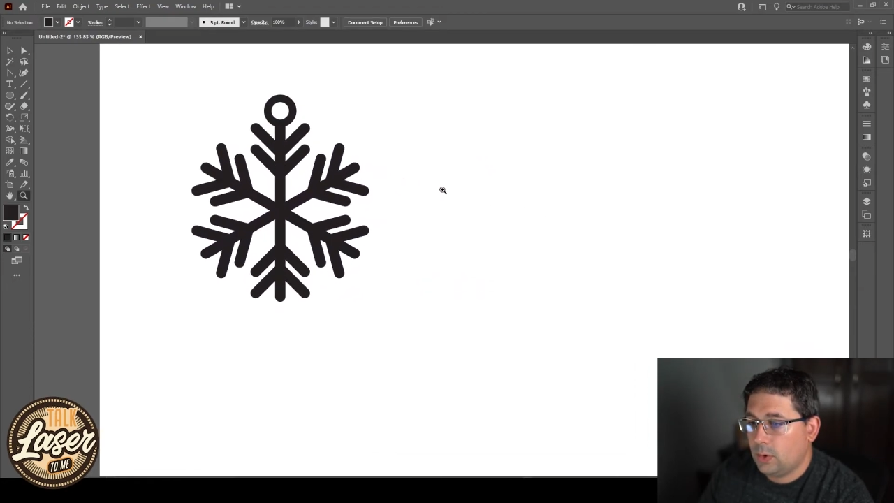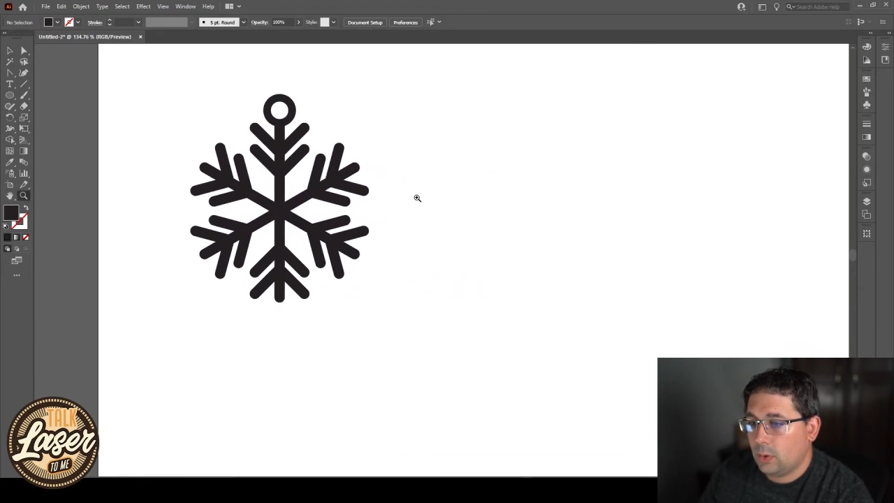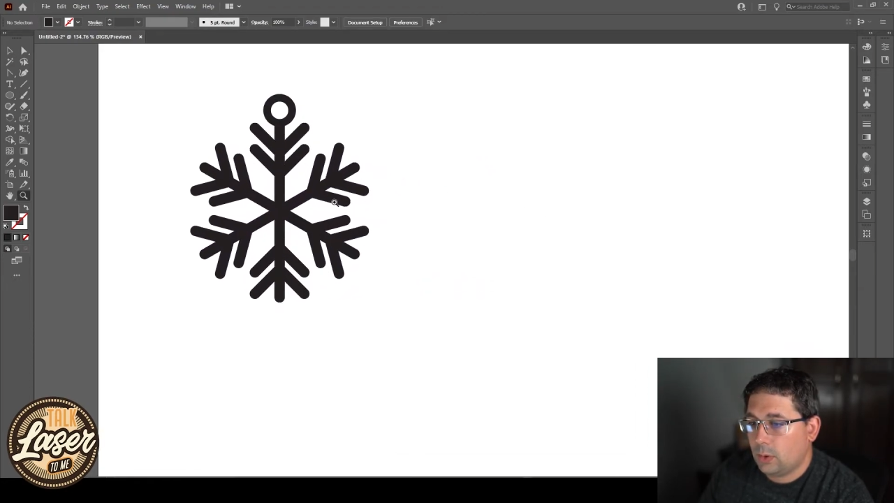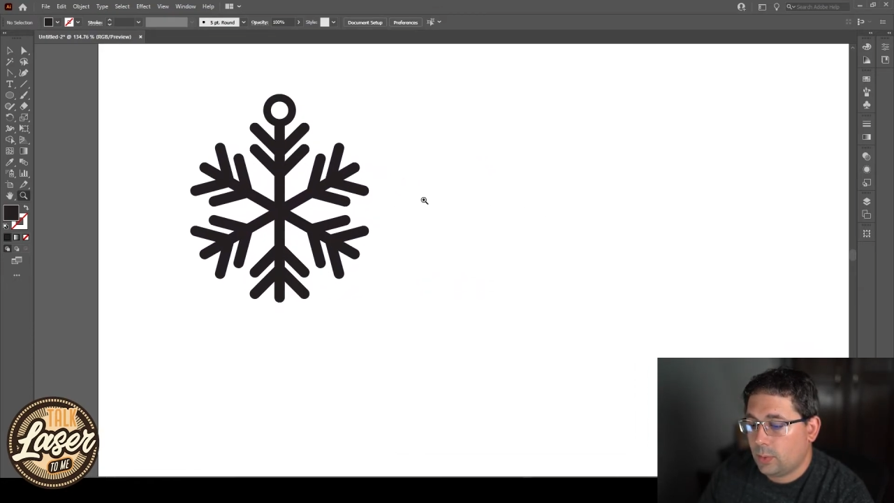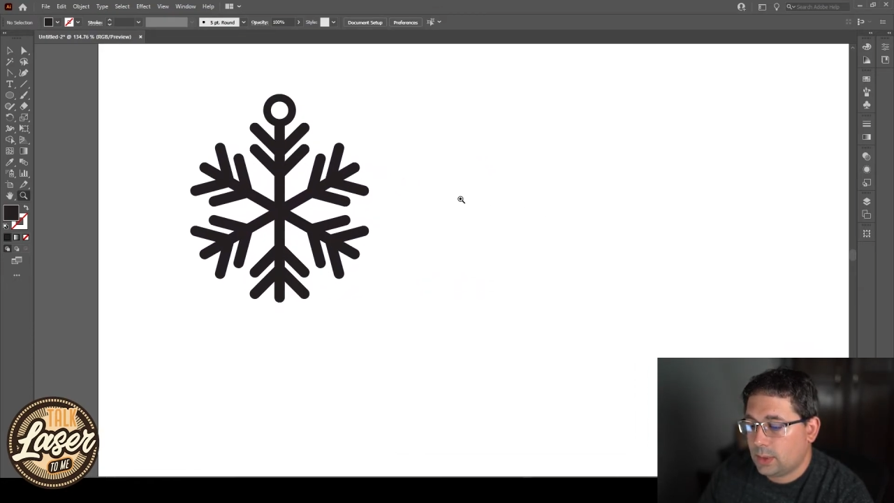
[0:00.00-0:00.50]

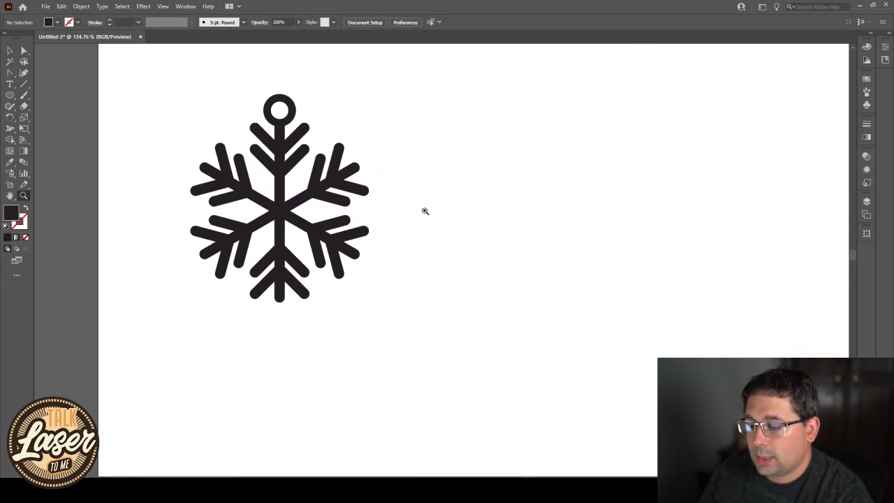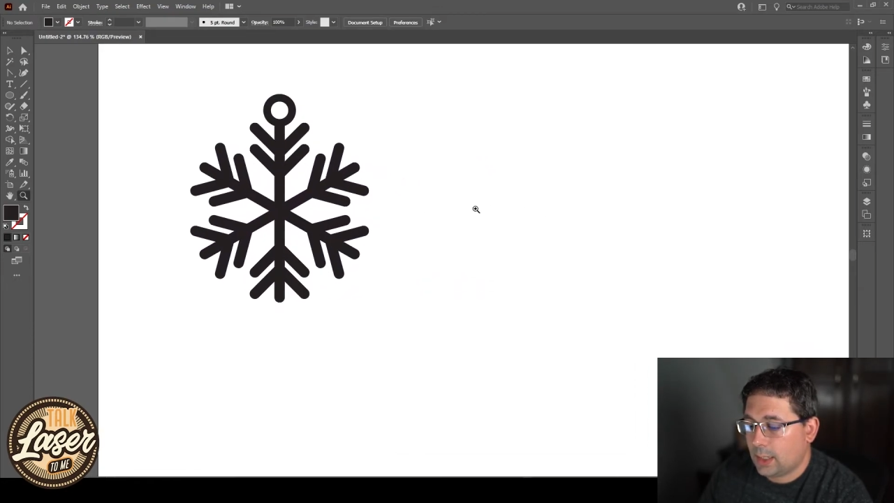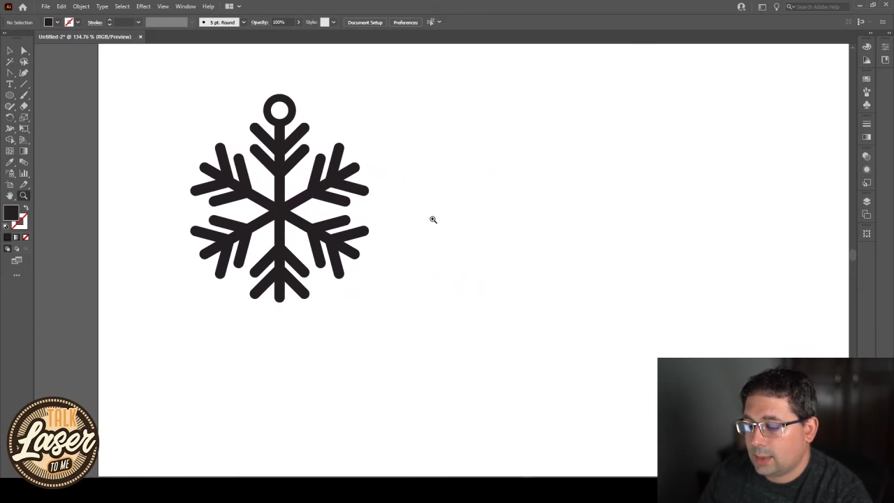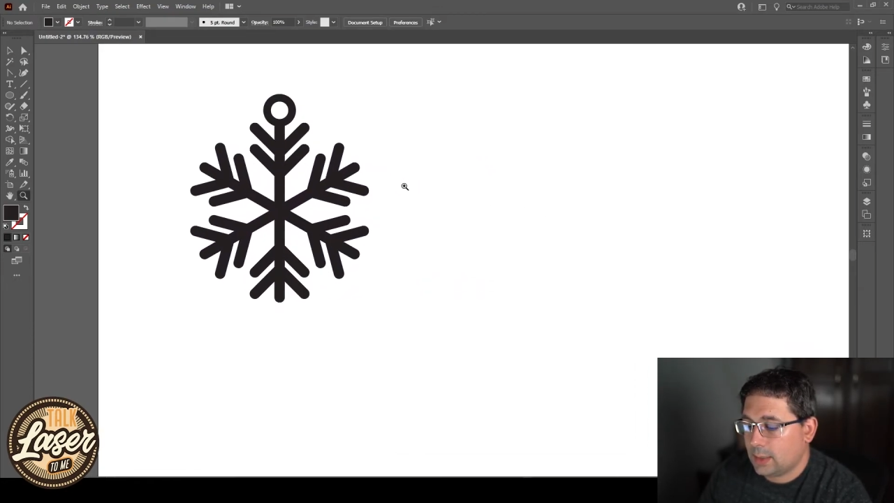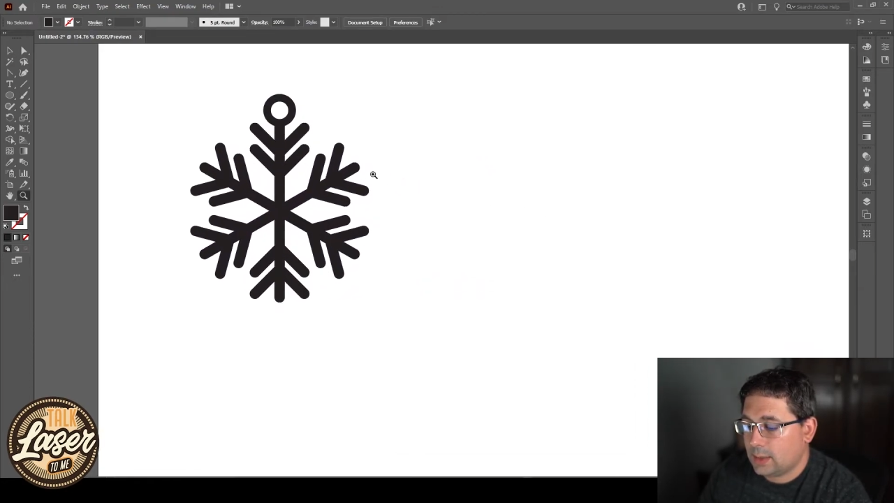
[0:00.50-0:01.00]
don't know what
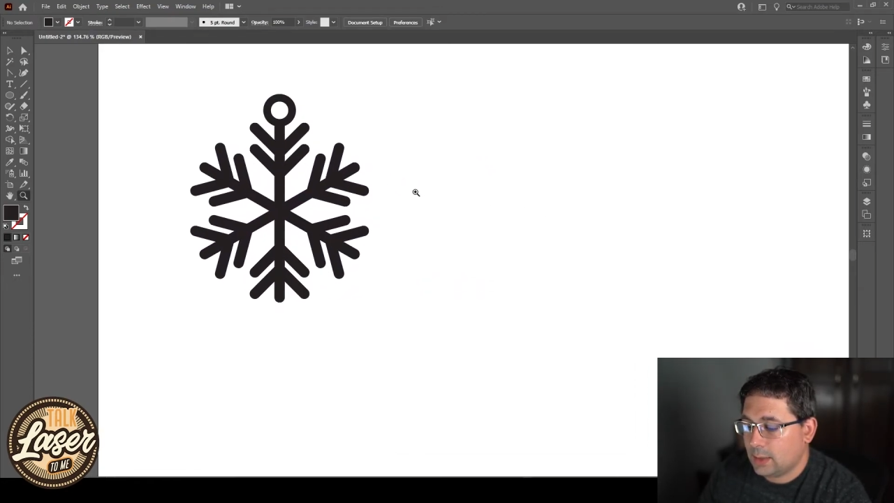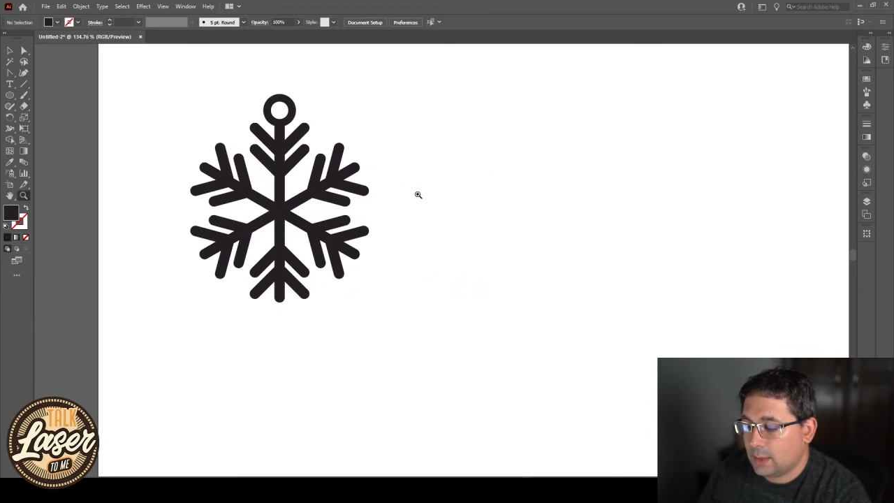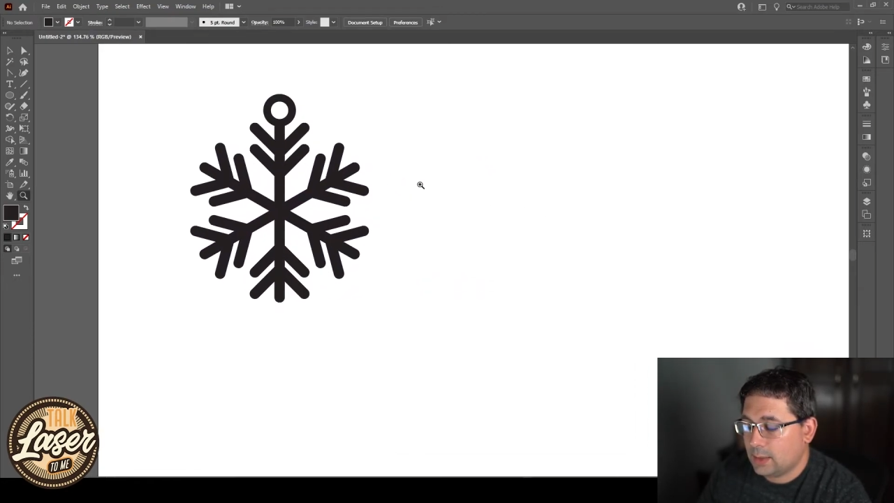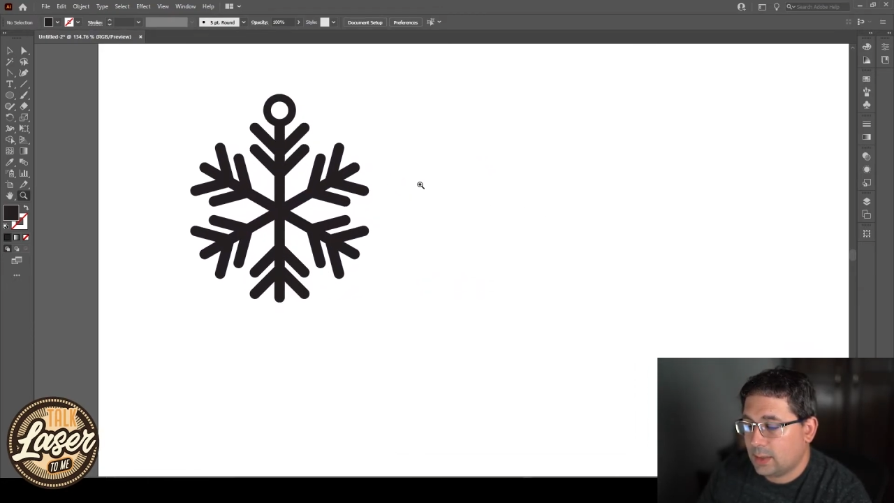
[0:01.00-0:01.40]
size this is,